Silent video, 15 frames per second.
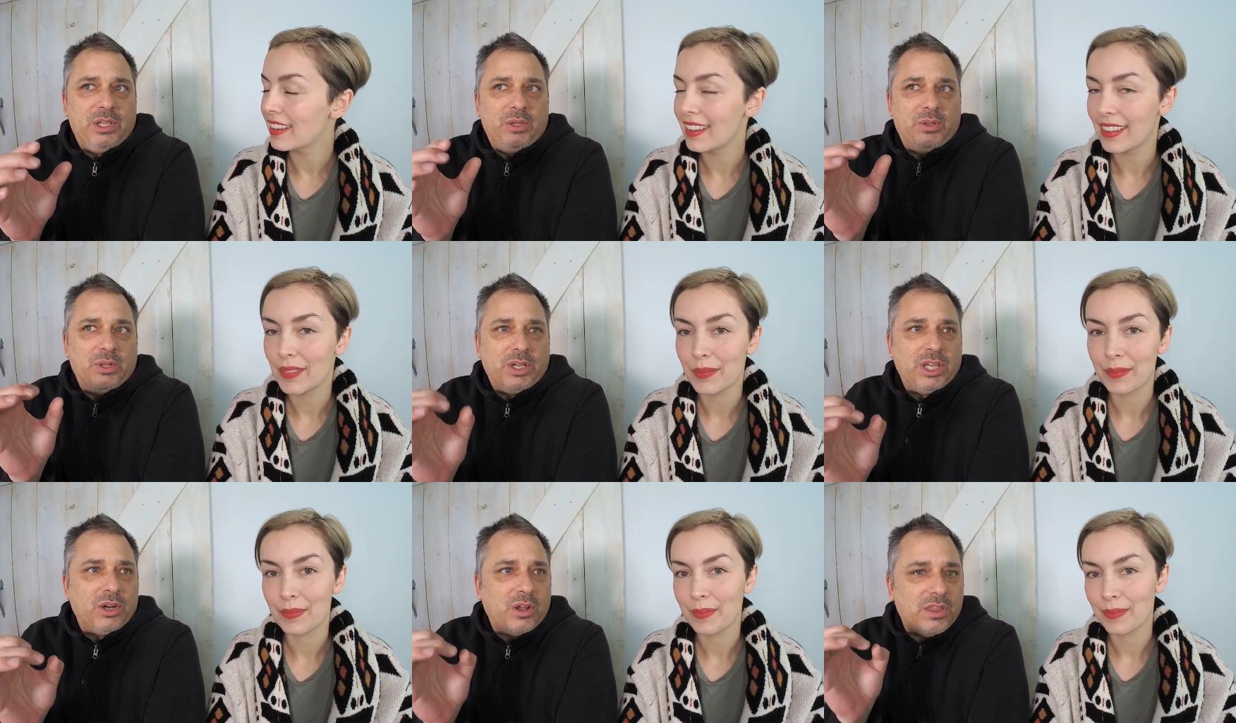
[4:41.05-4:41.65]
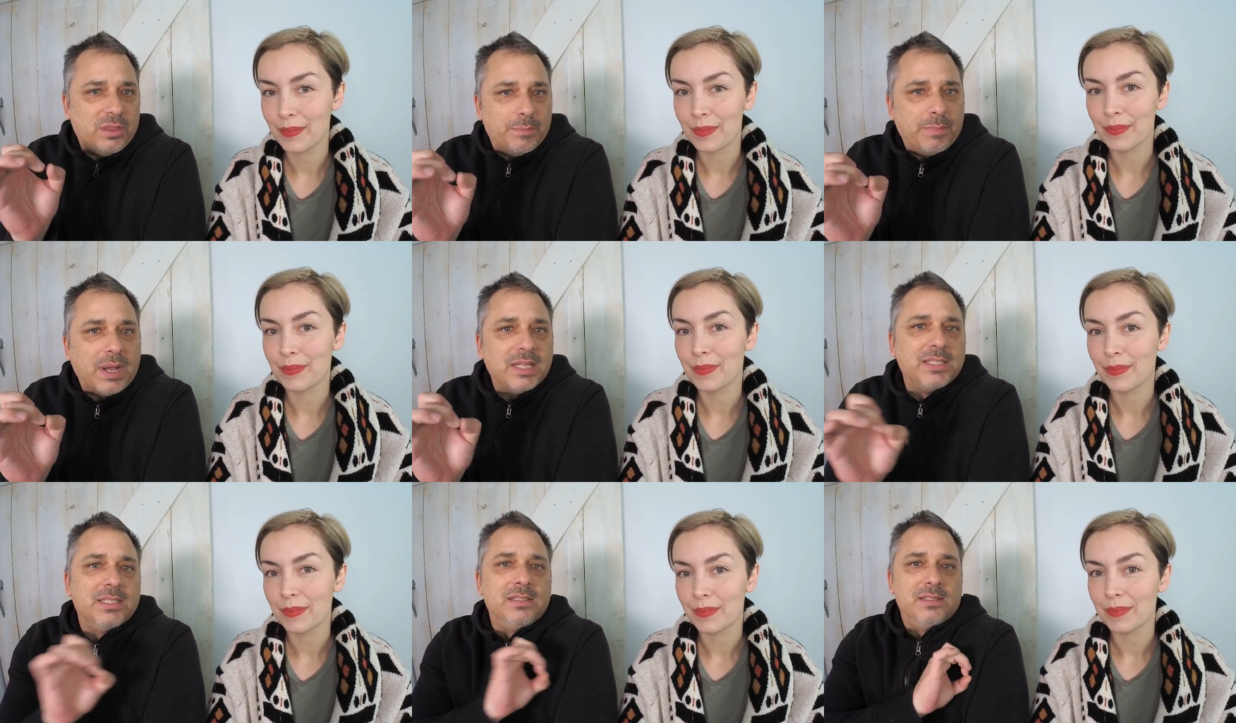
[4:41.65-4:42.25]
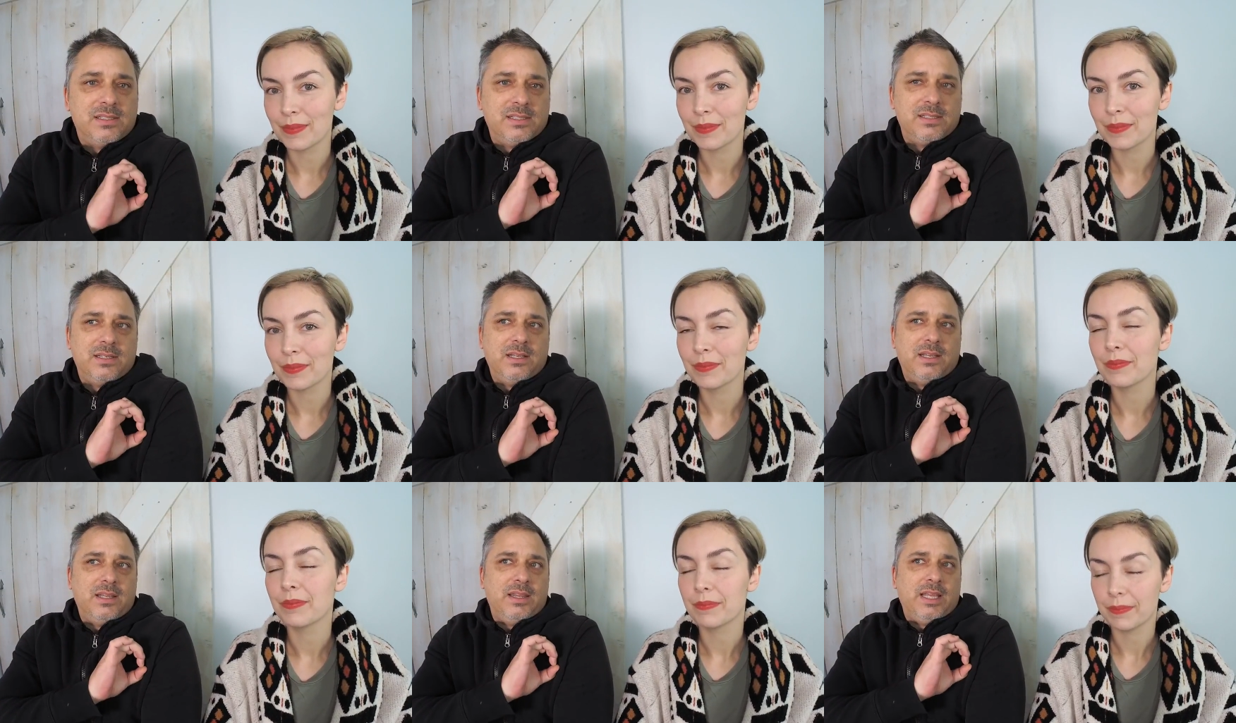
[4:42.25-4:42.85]
Speaker 1: you look at all the
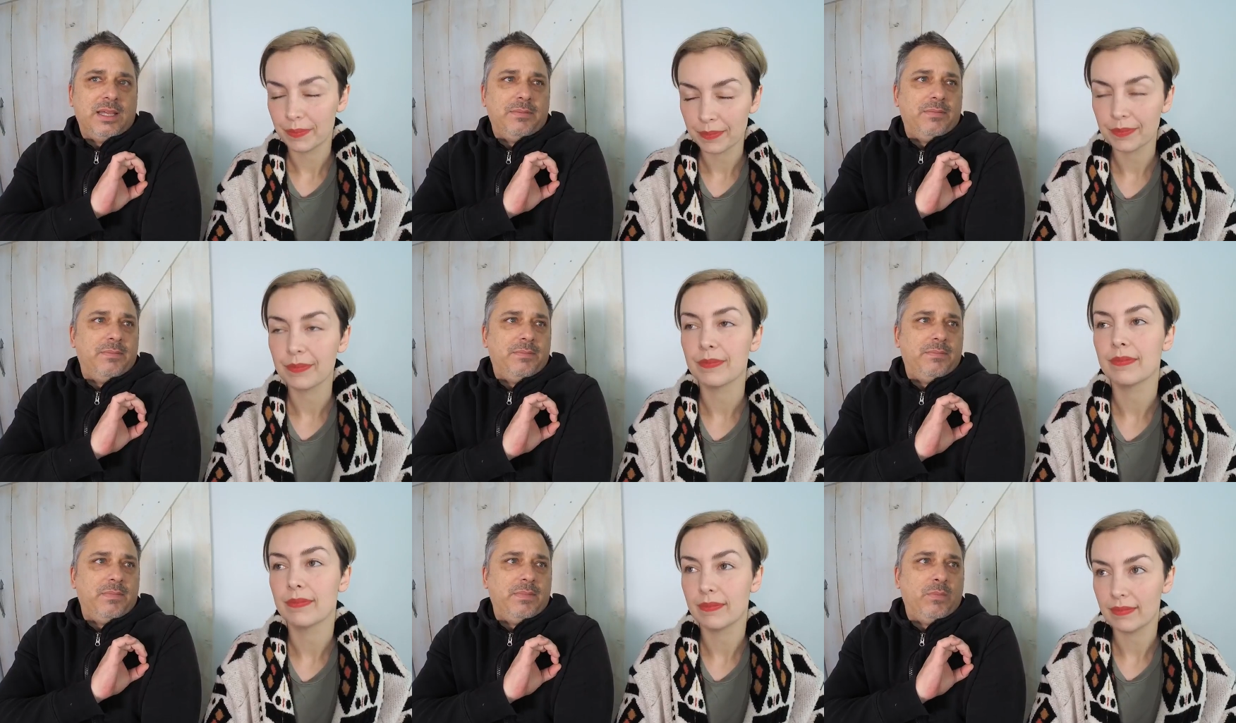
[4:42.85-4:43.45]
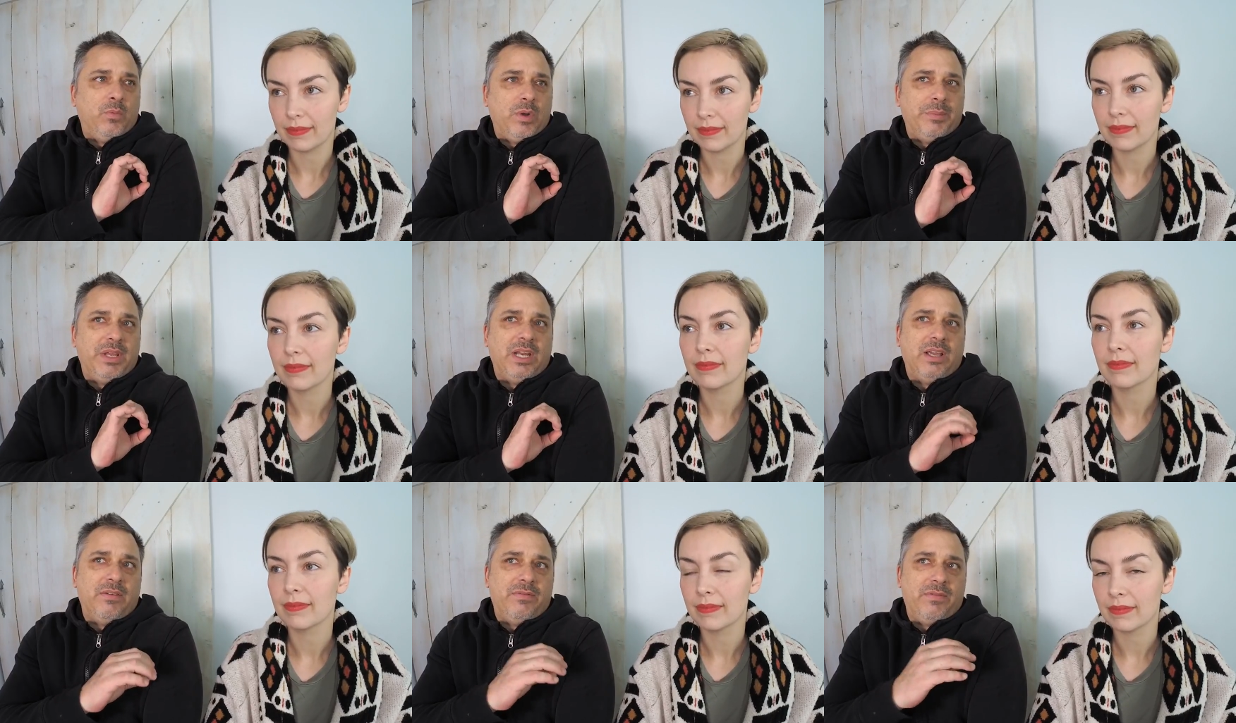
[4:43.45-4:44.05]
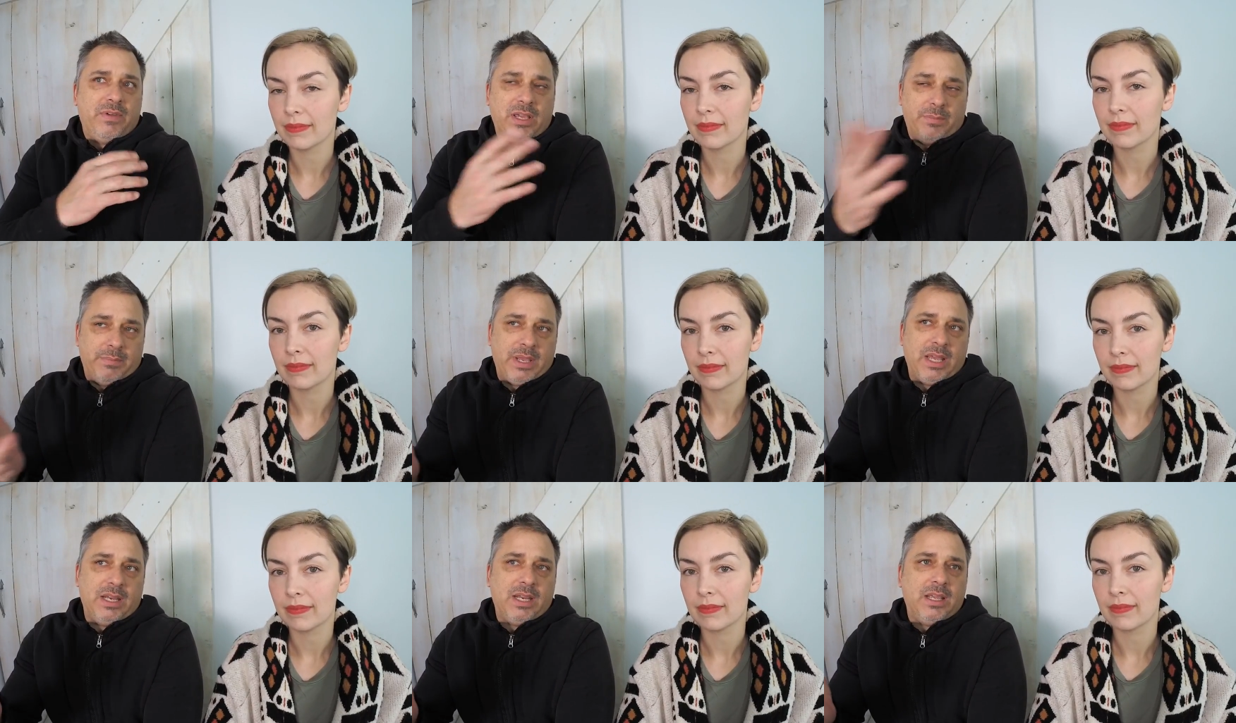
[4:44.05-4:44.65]
buttons that women have,
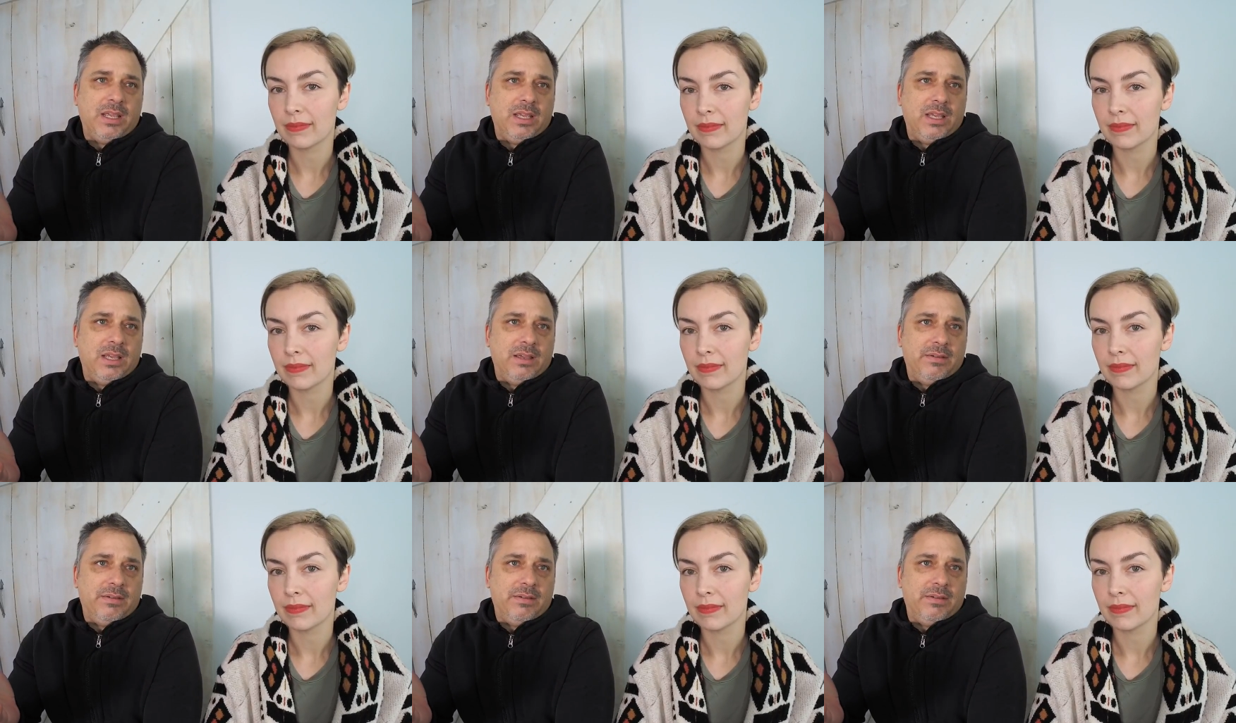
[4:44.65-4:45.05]
and men,